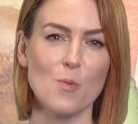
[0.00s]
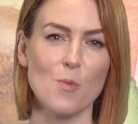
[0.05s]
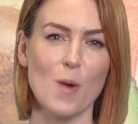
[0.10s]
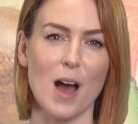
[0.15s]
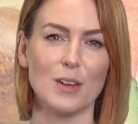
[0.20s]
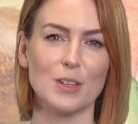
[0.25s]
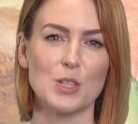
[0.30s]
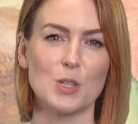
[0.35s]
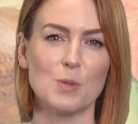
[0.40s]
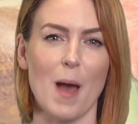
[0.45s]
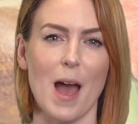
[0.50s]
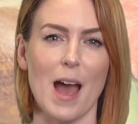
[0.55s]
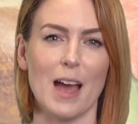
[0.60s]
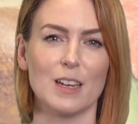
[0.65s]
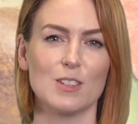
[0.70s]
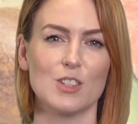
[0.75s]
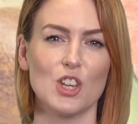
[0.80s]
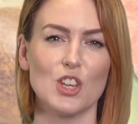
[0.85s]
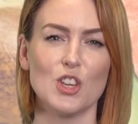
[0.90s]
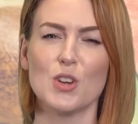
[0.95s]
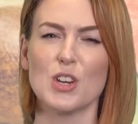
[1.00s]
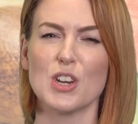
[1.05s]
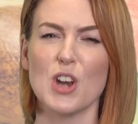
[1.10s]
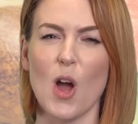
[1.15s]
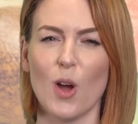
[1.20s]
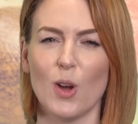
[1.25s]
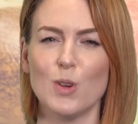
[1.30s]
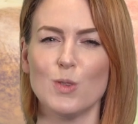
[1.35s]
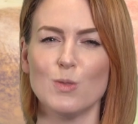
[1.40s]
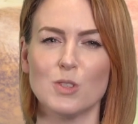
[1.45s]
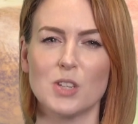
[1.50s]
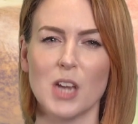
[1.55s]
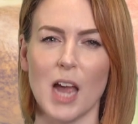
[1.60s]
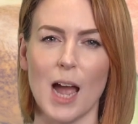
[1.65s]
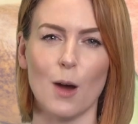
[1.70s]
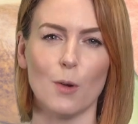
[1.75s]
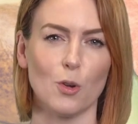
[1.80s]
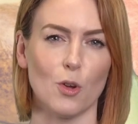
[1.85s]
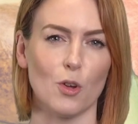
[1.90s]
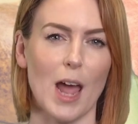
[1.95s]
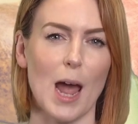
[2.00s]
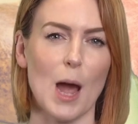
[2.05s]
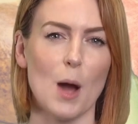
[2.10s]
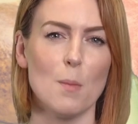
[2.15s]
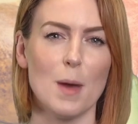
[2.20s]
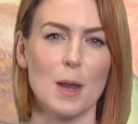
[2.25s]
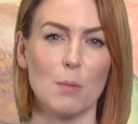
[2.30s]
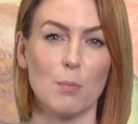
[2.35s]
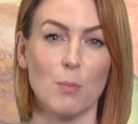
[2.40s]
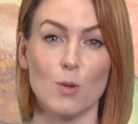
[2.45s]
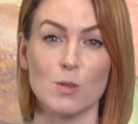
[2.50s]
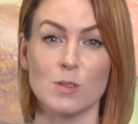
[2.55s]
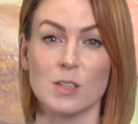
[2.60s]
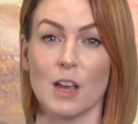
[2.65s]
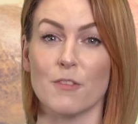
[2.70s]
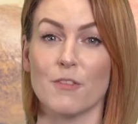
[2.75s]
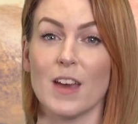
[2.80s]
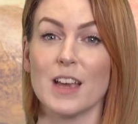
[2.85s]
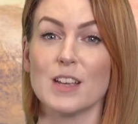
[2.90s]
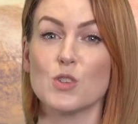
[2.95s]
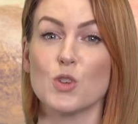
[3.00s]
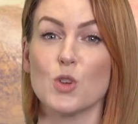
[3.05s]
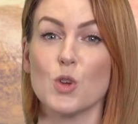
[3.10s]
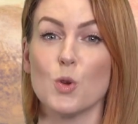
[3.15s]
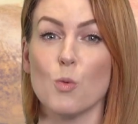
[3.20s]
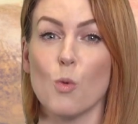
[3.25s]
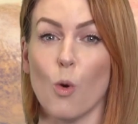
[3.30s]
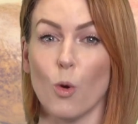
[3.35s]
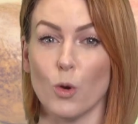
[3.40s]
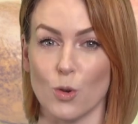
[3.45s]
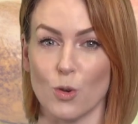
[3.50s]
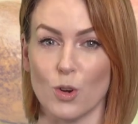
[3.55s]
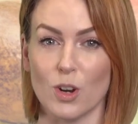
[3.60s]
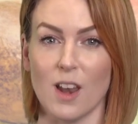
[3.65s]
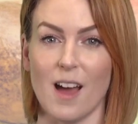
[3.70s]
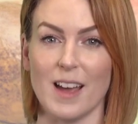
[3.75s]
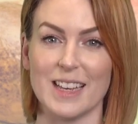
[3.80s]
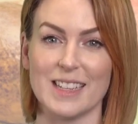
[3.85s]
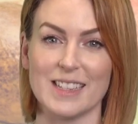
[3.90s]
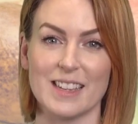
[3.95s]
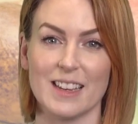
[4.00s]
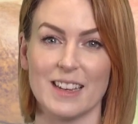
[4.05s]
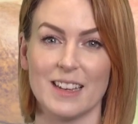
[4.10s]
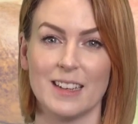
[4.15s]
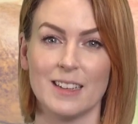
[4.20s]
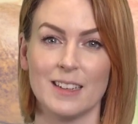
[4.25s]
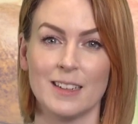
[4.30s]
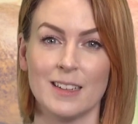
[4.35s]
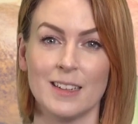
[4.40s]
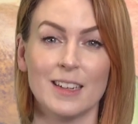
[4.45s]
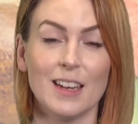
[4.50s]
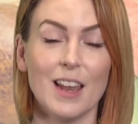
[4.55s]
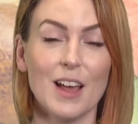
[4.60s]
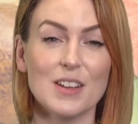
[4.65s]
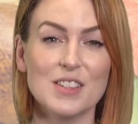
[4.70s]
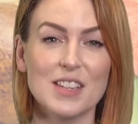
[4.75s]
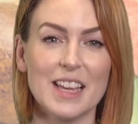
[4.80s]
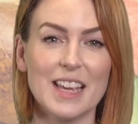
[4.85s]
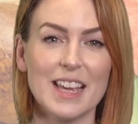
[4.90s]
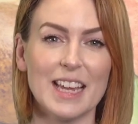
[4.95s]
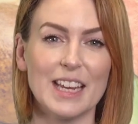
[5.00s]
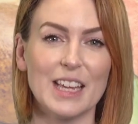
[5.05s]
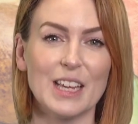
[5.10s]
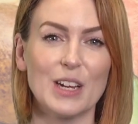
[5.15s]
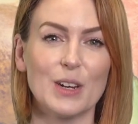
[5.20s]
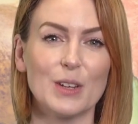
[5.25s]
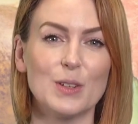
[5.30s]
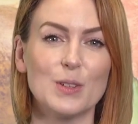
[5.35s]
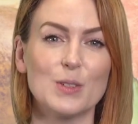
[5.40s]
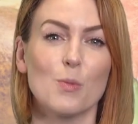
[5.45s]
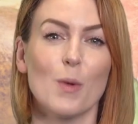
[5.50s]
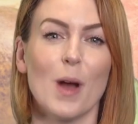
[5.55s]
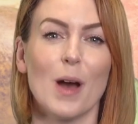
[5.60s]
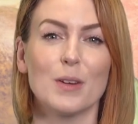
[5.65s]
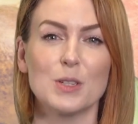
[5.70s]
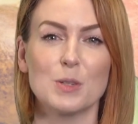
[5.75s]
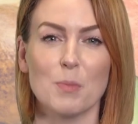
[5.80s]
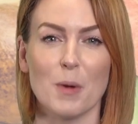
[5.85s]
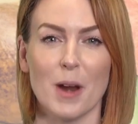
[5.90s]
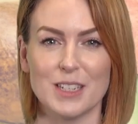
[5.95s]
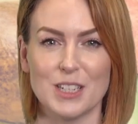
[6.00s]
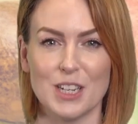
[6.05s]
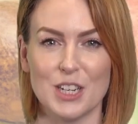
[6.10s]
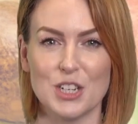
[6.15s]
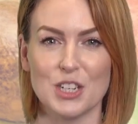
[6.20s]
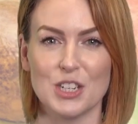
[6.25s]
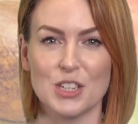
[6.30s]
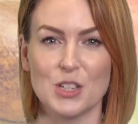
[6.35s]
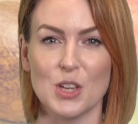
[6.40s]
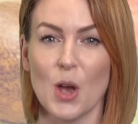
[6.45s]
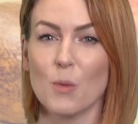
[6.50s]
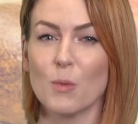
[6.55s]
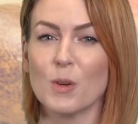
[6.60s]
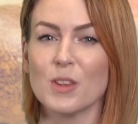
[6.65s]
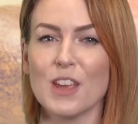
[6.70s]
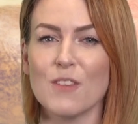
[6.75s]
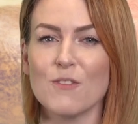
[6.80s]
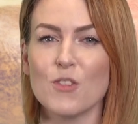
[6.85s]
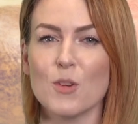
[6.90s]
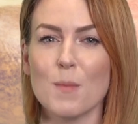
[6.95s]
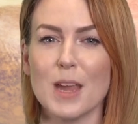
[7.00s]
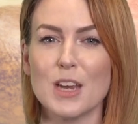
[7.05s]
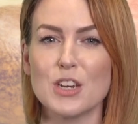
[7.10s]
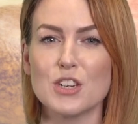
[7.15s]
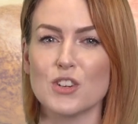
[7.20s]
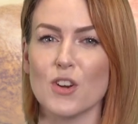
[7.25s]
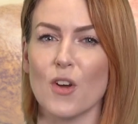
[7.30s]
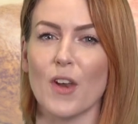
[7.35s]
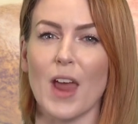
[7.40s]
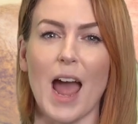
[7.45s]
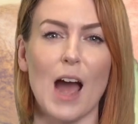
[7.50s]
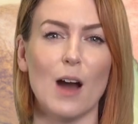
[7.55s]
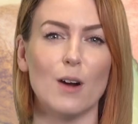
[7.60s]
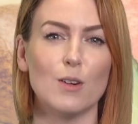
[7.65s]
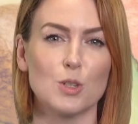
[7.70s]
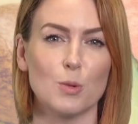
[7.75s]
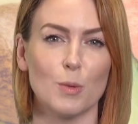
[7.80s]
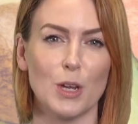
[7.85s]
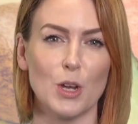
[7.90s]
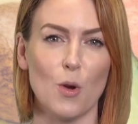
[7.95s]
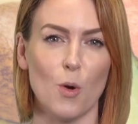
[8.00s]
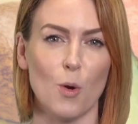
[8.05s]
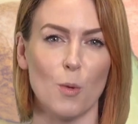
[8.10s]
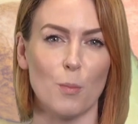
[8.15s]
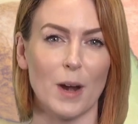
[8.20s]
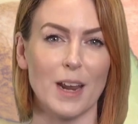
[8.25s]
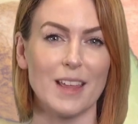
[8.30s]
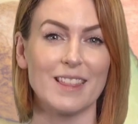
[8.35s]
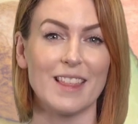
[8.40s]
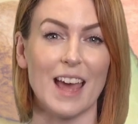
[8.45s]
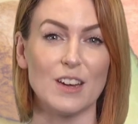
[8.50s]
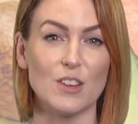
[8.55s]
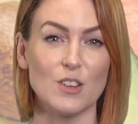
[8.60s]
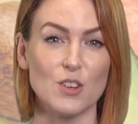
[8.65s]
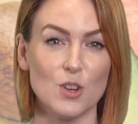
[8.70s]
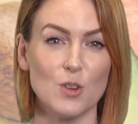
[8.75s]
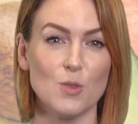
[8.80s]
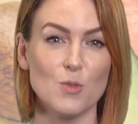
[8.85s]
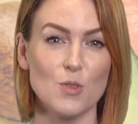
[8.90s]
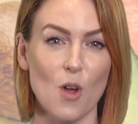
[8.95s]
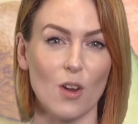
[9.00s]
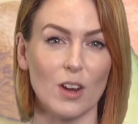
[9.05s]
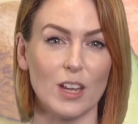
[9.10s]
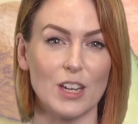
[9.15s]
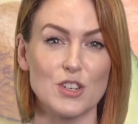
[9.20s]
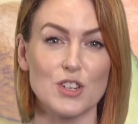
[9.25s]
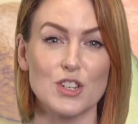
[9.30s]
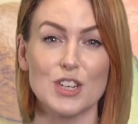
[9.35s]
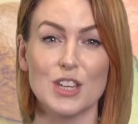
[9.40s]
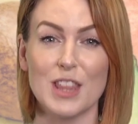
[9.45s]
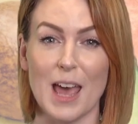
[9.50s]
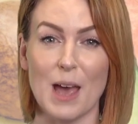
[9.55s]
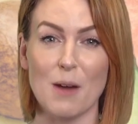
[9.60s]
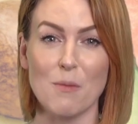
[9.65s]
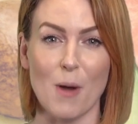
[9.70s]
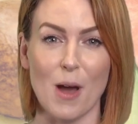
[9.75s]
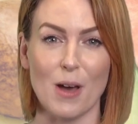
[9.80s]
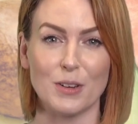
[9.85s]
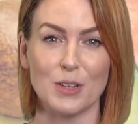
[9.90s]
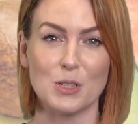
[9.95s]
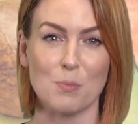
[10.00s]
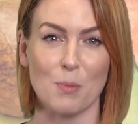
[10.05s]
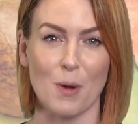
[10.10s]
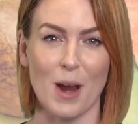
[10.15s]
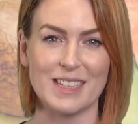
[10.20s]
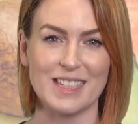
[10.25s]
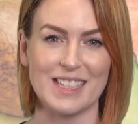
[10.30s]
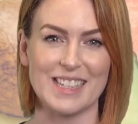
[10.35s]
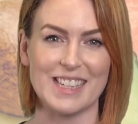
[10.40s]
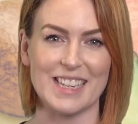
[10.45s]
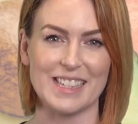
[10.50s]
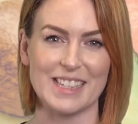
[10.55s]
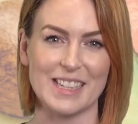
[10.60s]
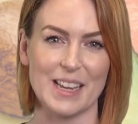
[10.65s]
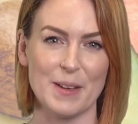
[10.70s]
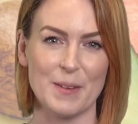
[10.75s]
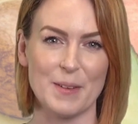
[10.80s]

Wellness Pack so you can hone down on how menopause affects you or your clients. Lastly, it includes wellness practitioners with information on how to incorporate their new knowledge to their wellness practices.